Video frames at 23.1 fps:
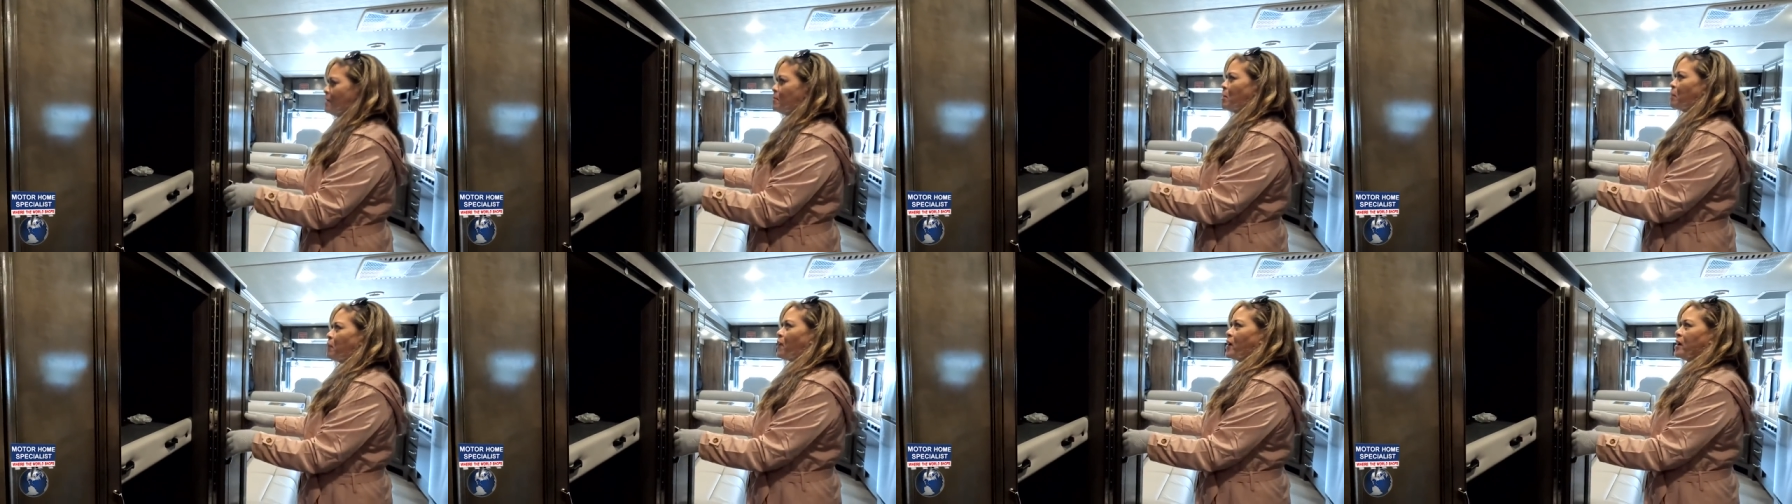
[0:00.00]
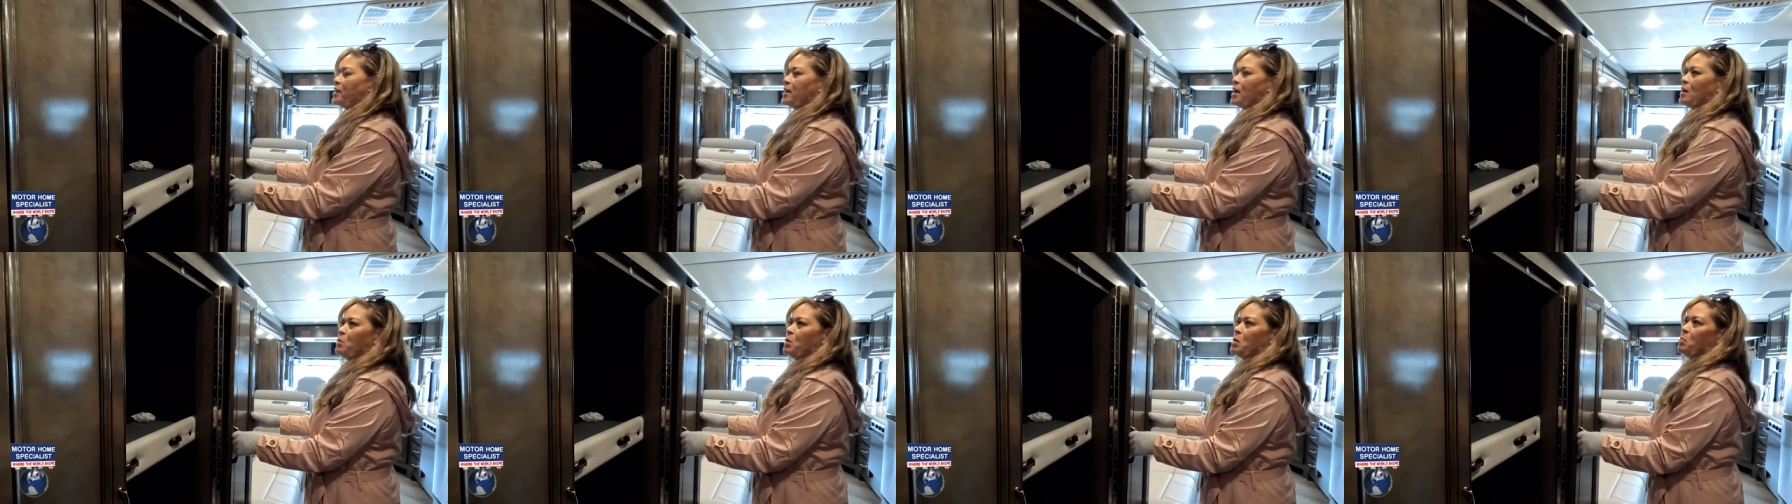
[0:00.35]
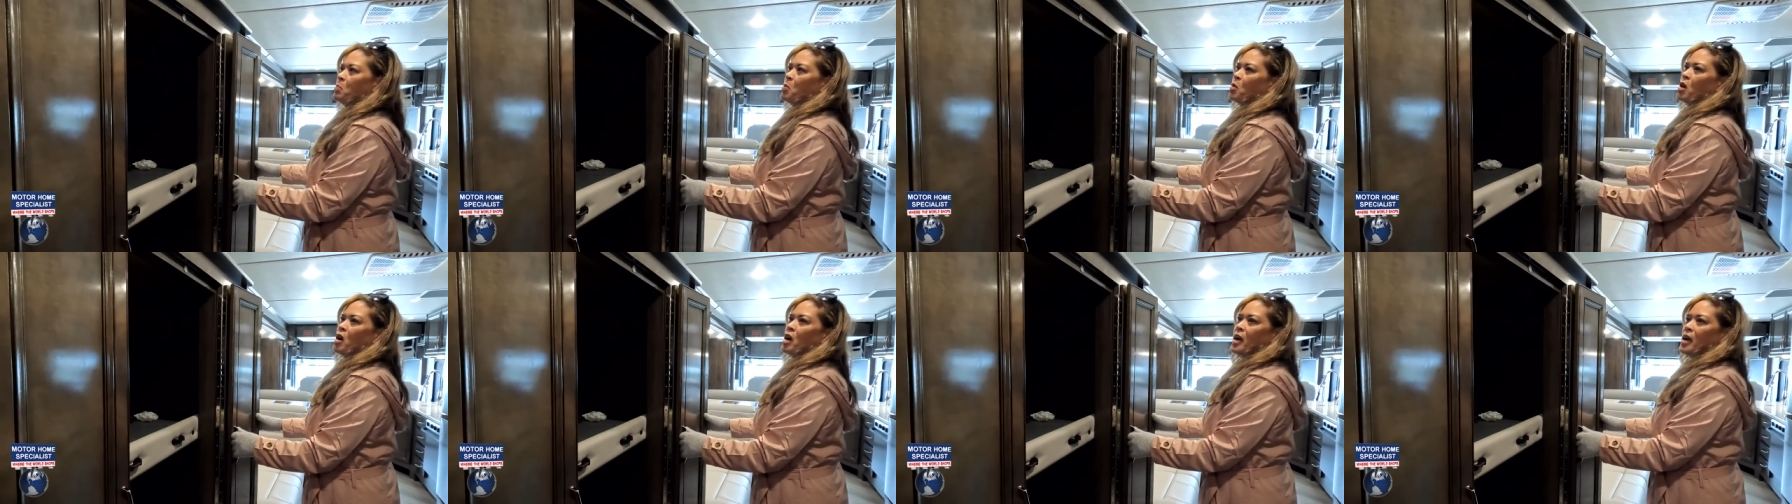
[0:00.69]
I'm afraid they would
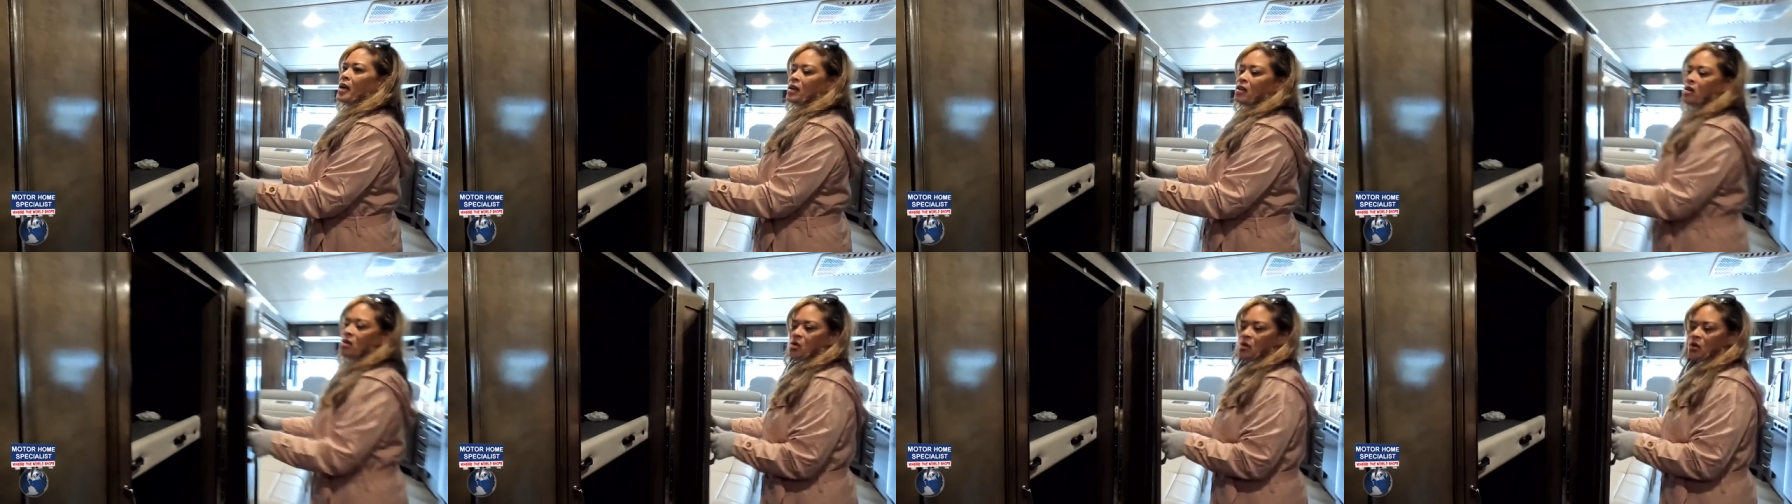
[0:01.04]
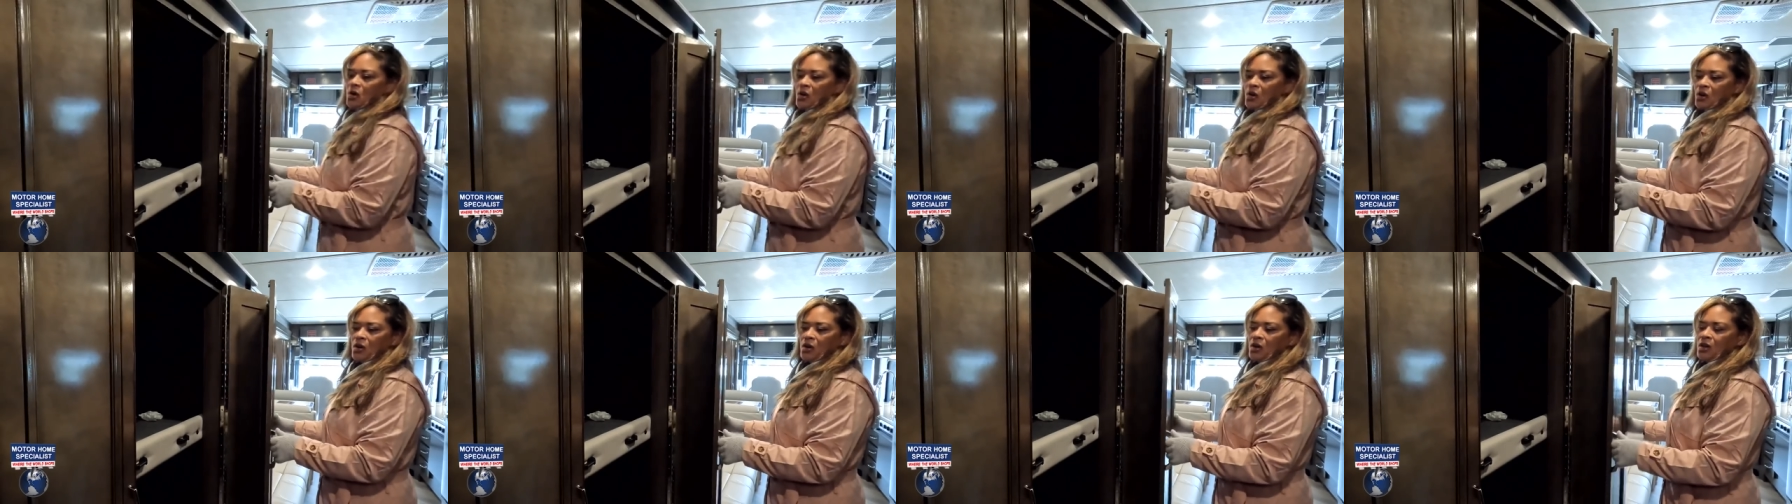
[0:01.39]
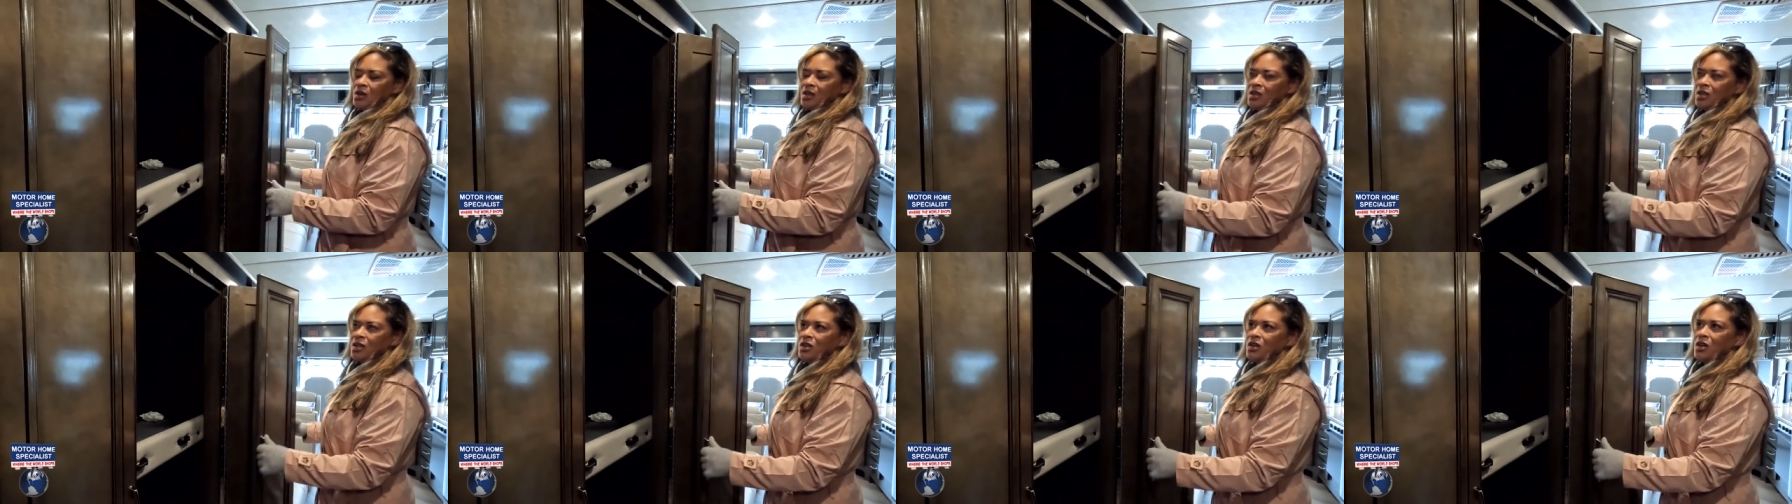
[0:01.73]
break. Yep.
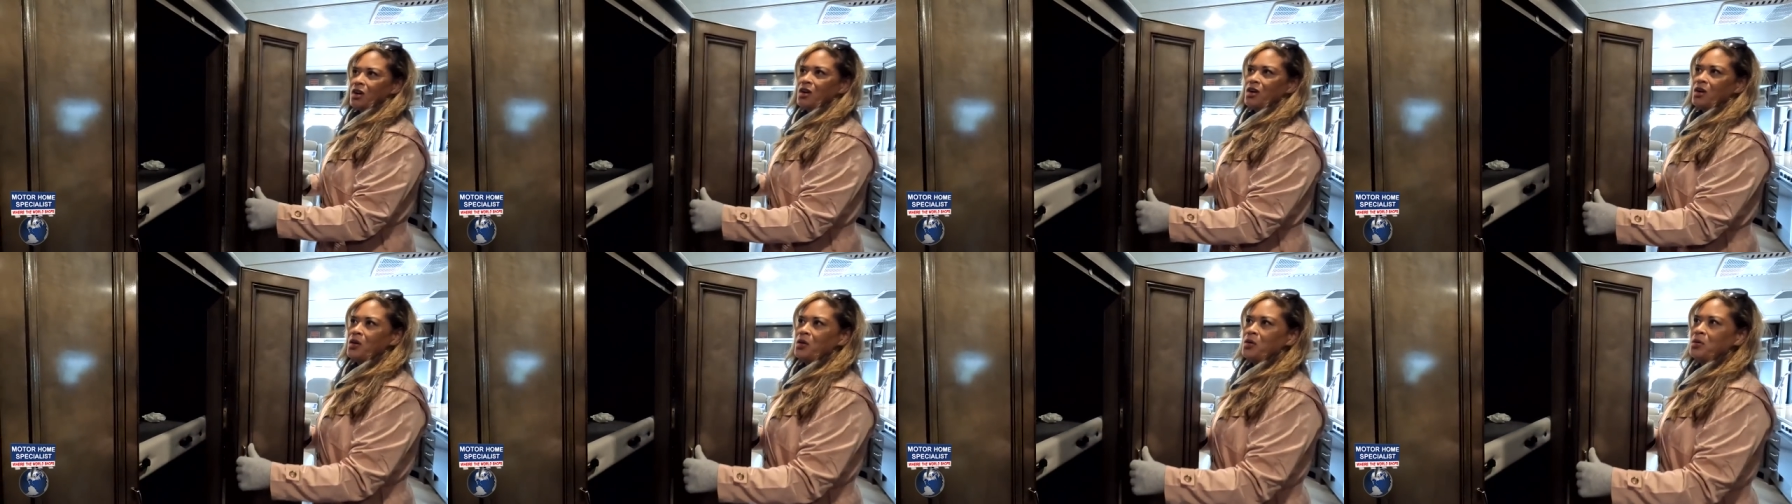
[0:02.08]
a hundred,